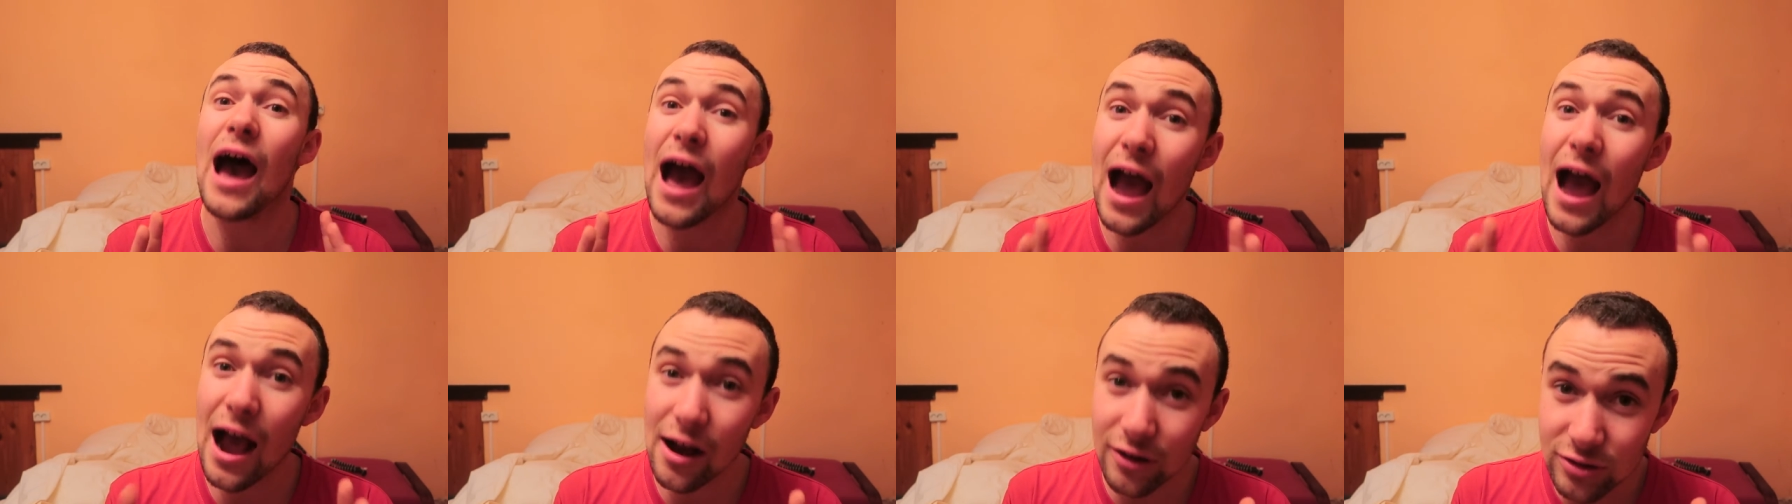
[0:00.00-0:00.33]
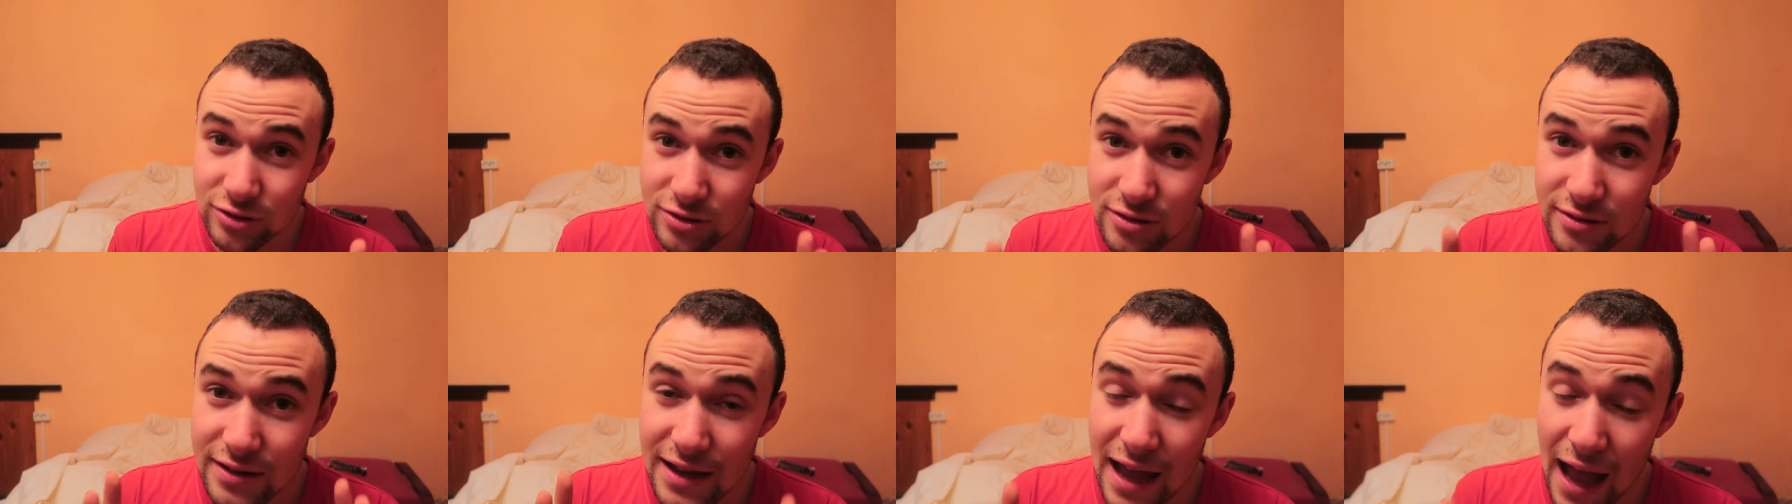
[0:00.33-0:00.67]
how
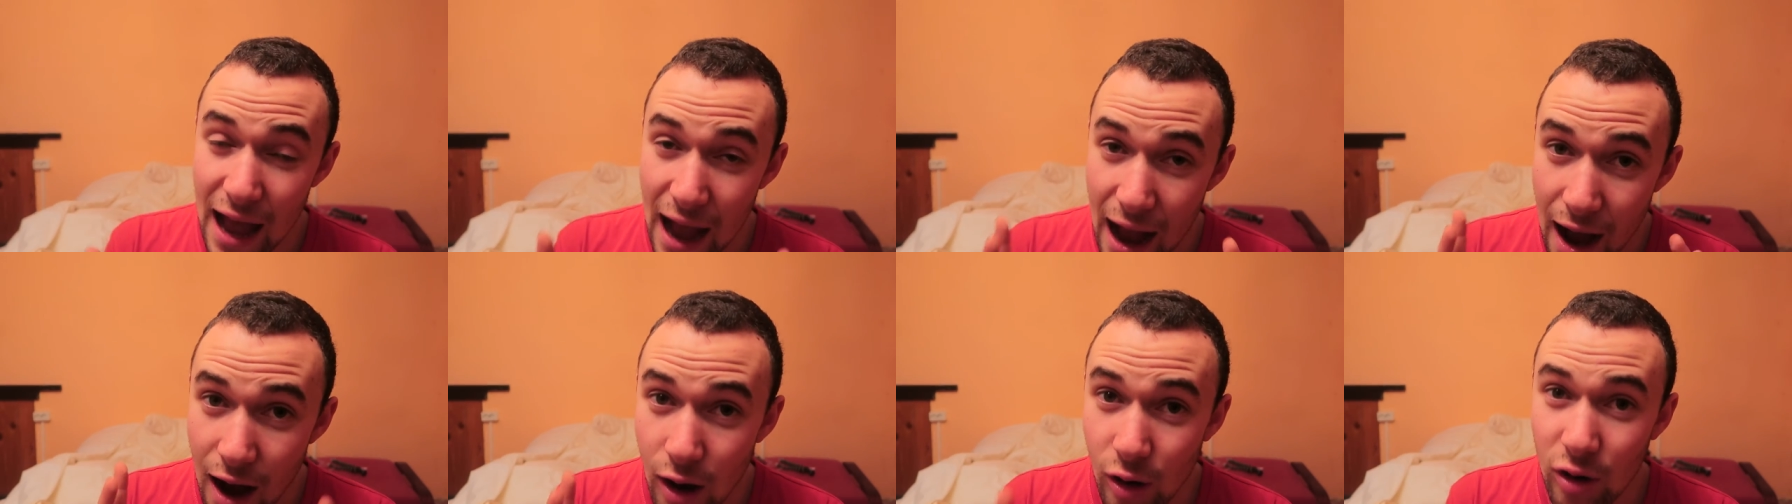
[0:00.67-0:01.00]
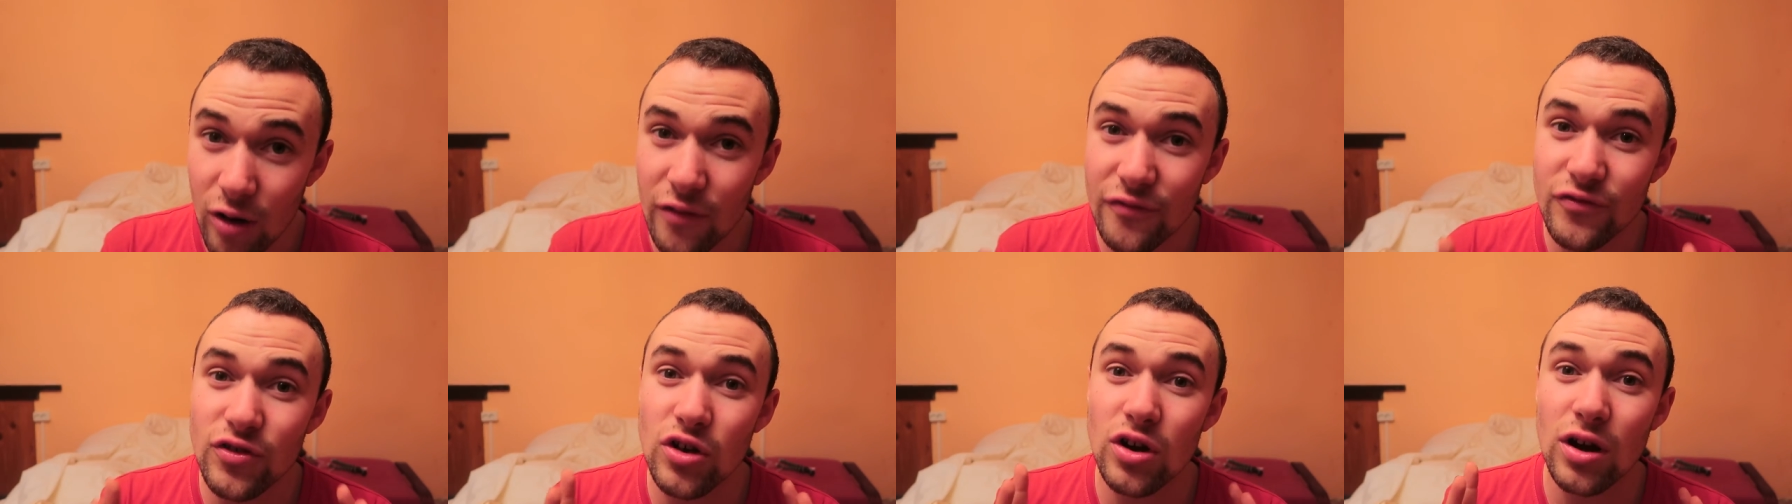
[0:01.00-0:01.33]
to get out
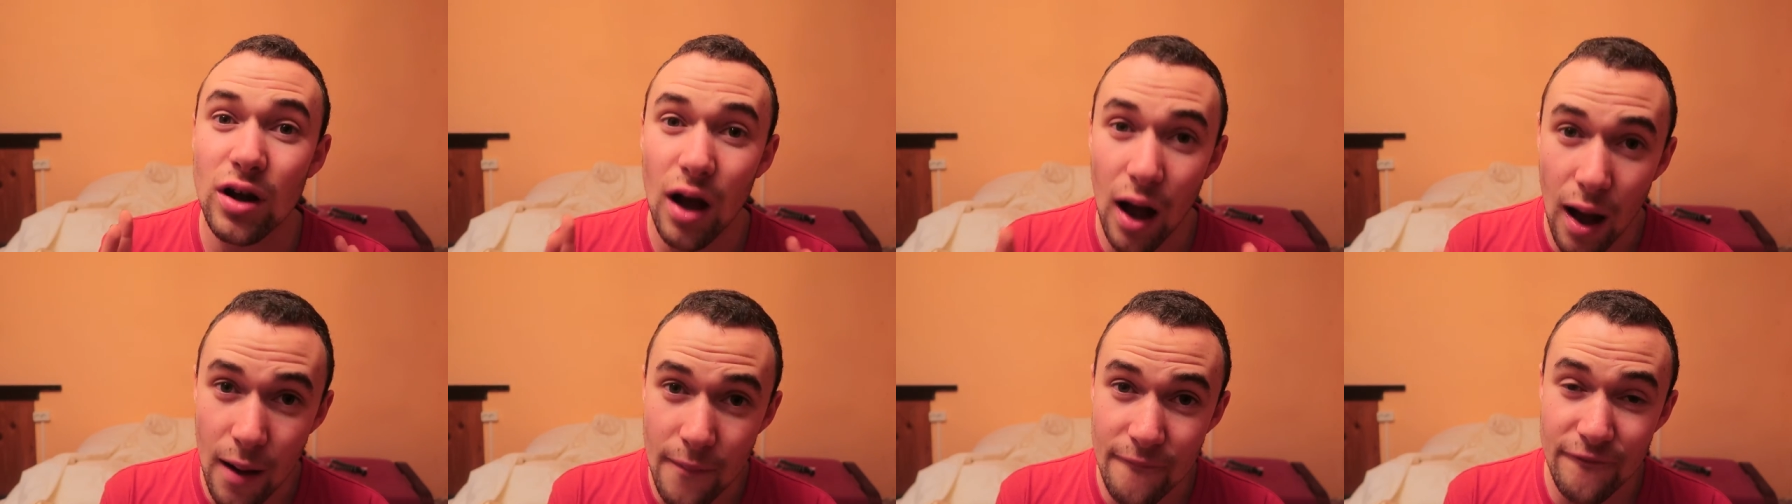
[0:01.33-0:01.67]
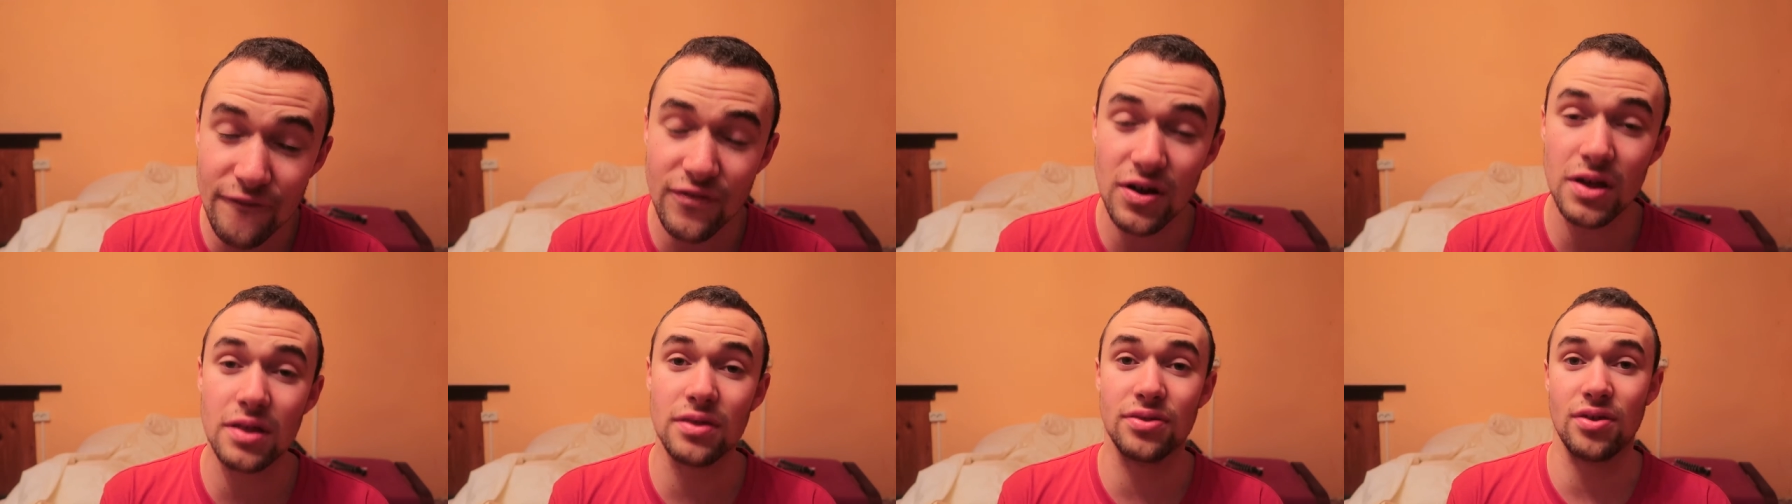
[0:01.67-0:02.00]
of your
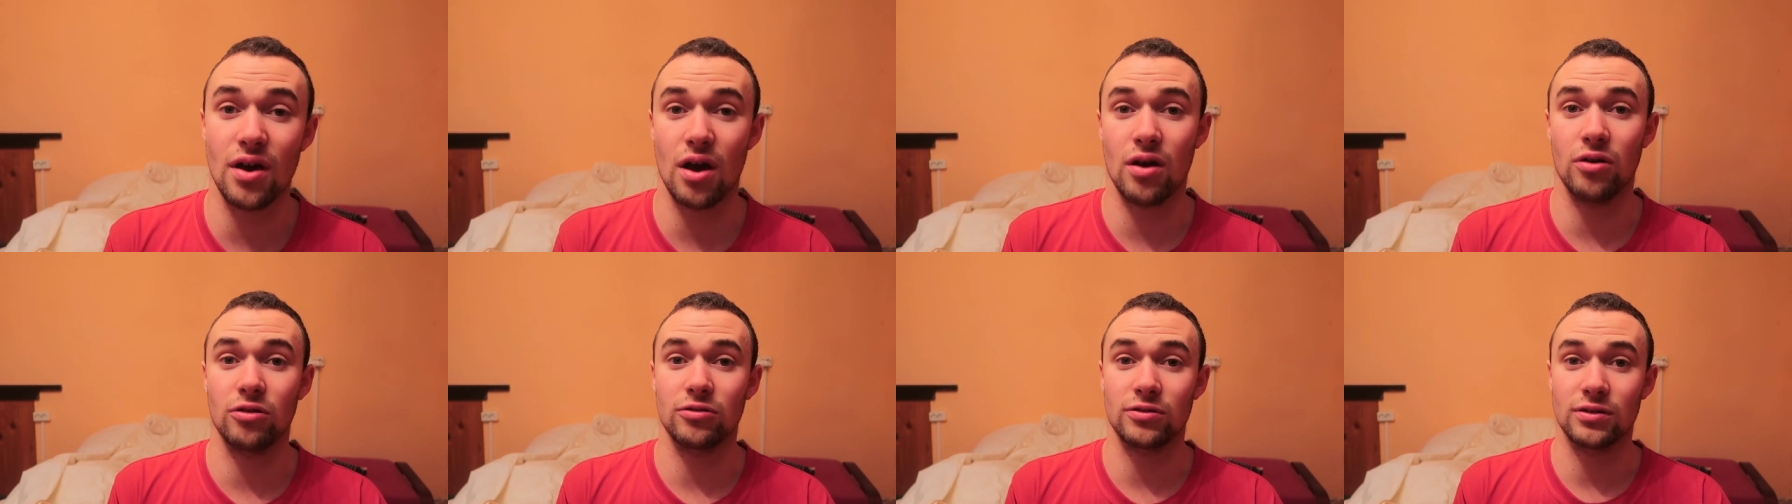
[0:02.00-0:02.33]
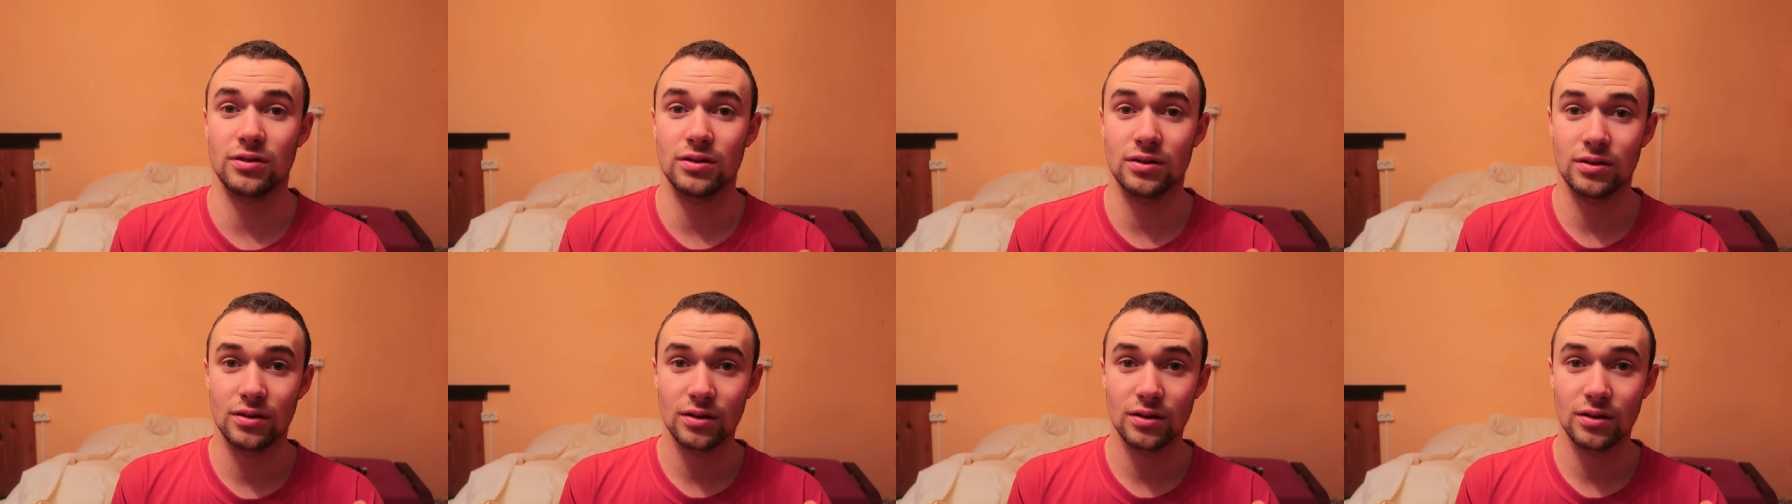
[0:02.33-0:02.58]
comfort zone.